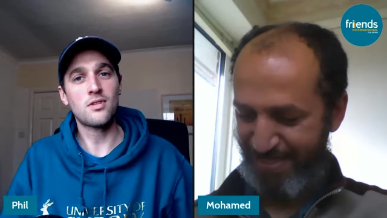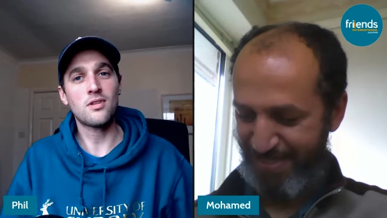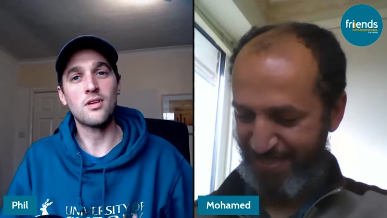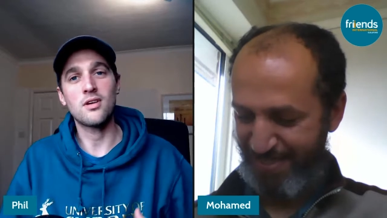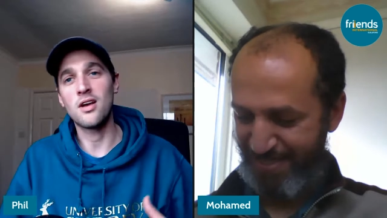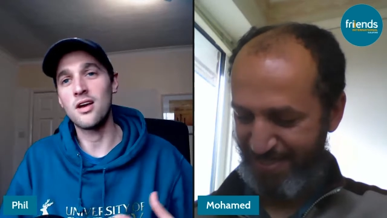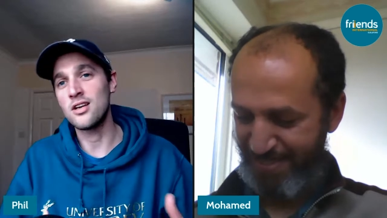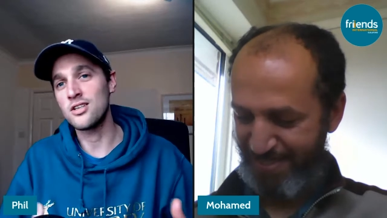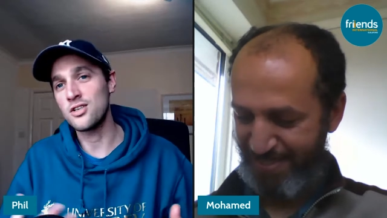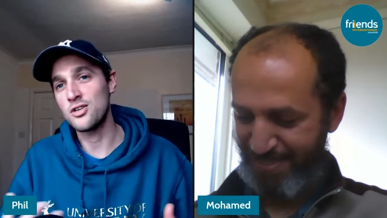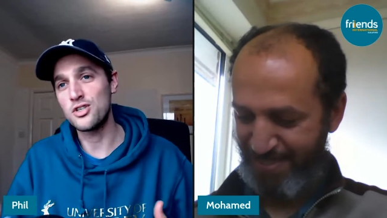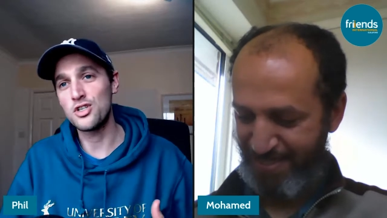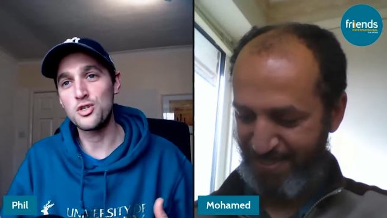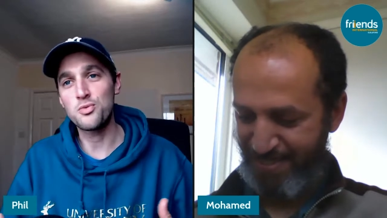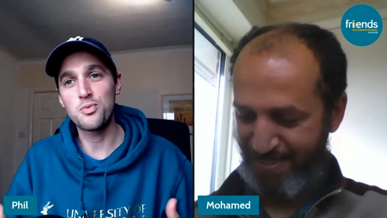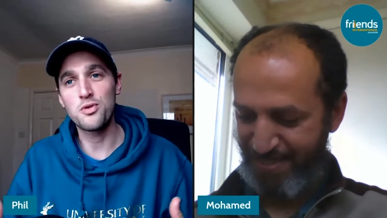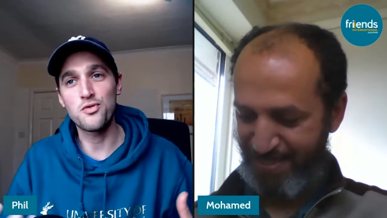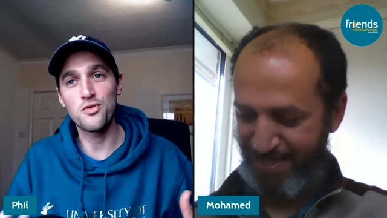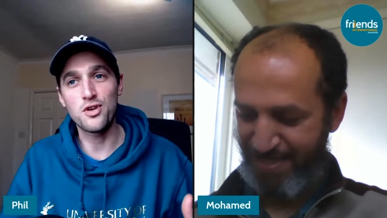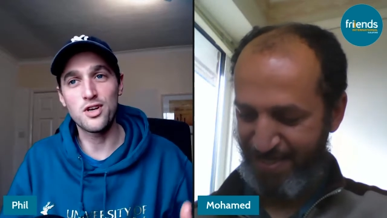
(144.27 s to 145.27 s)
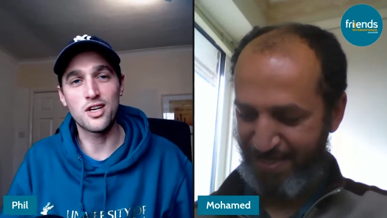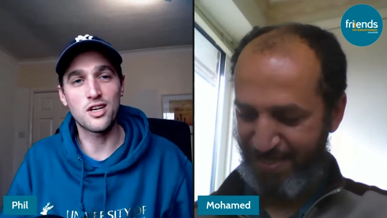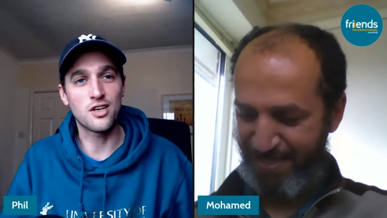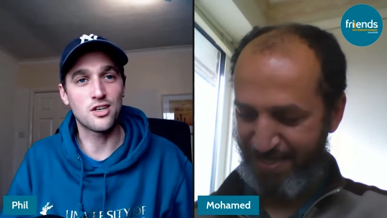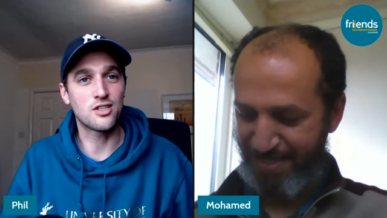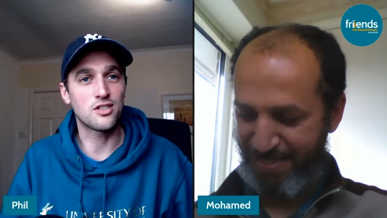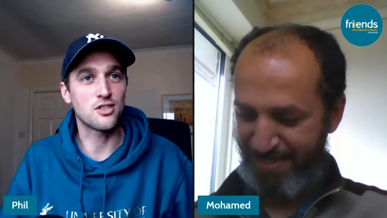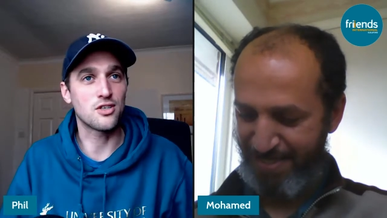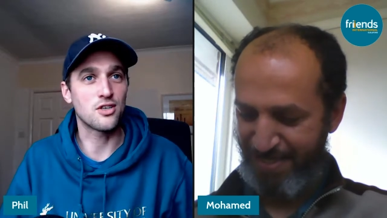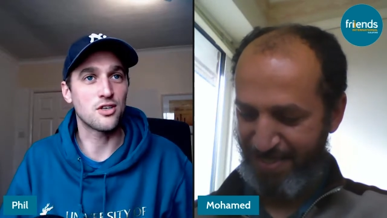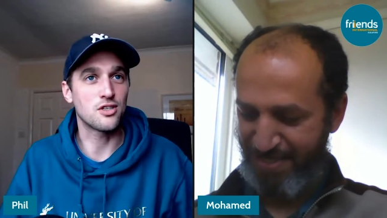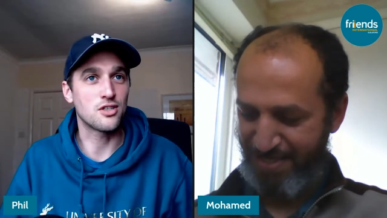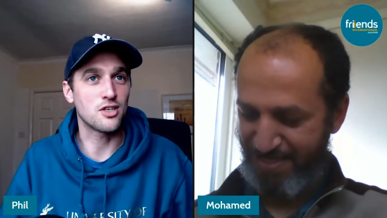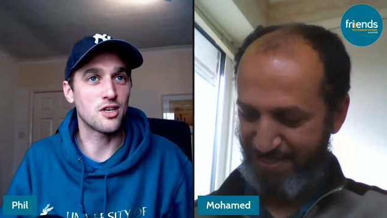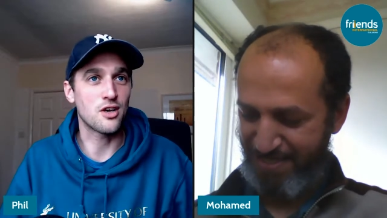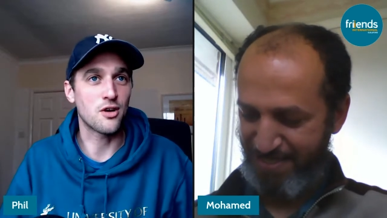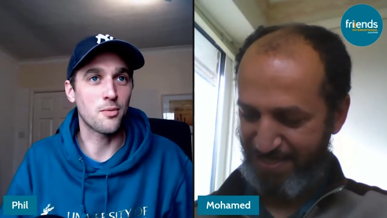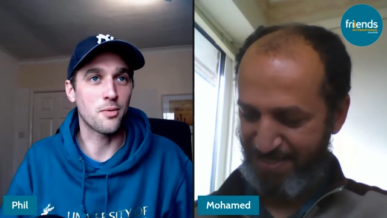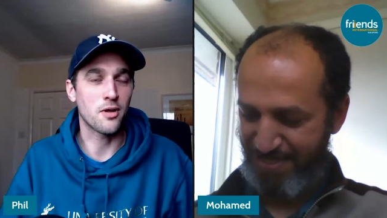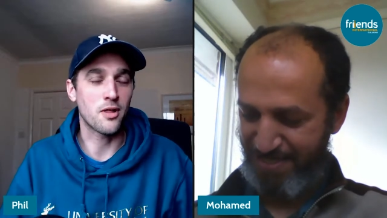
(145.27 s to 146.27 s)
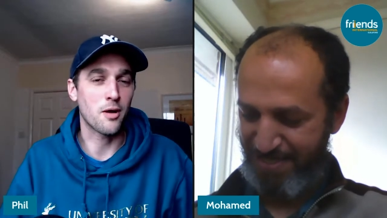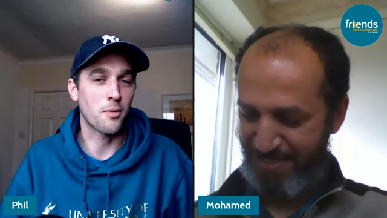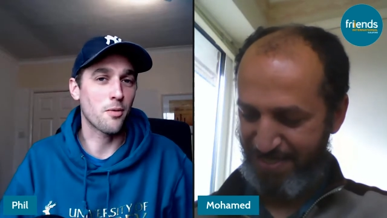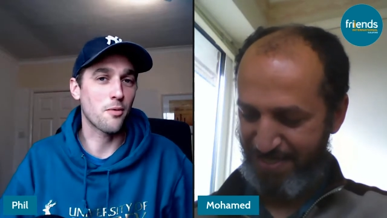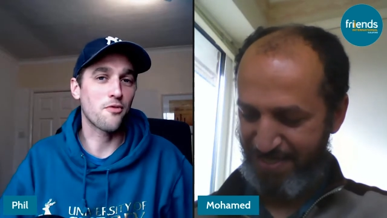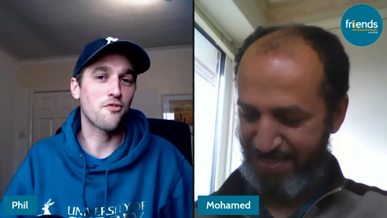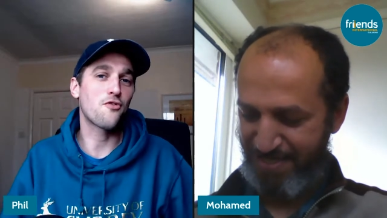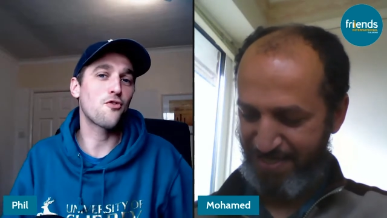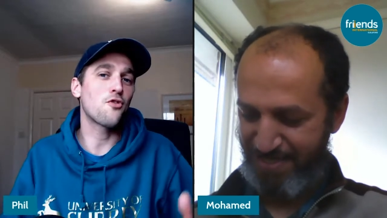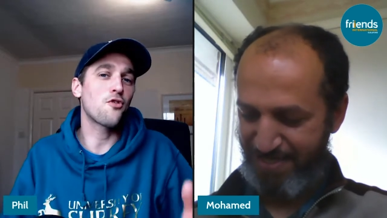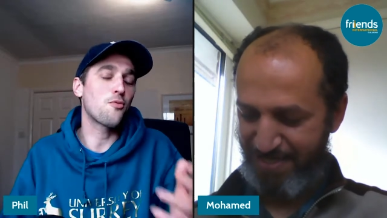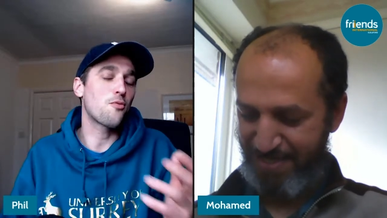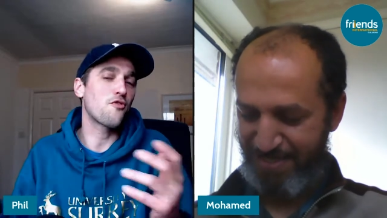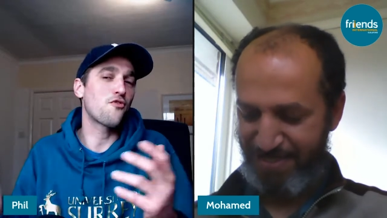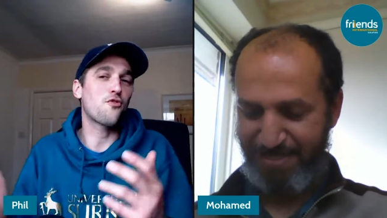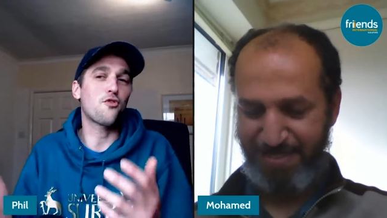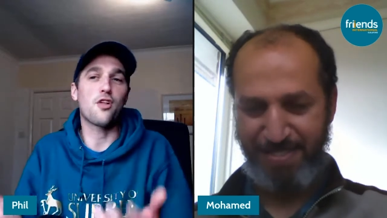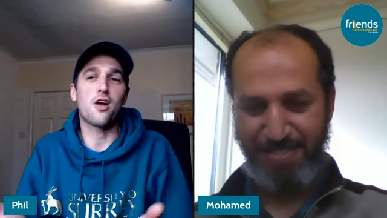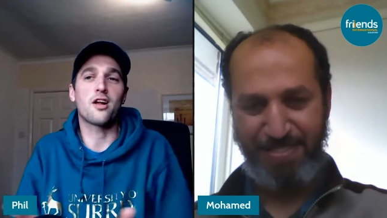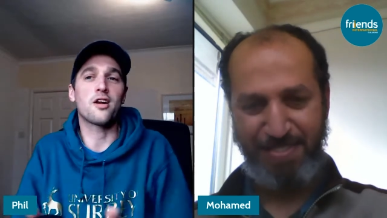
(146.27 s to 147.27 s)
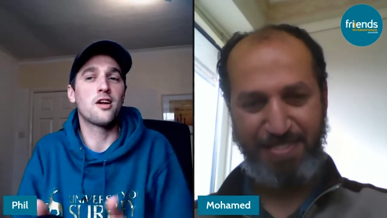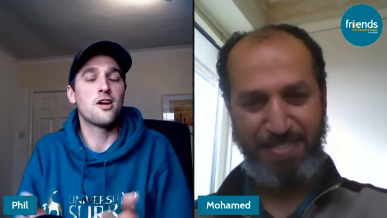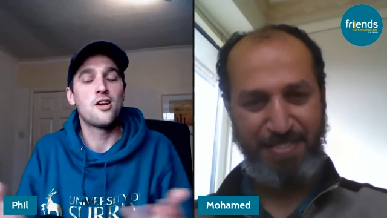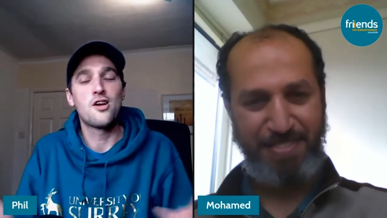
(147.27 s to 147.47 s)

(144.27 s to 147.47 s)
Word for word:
Speaker 1: Uh, so just be really good to, to hear about that. But before before that,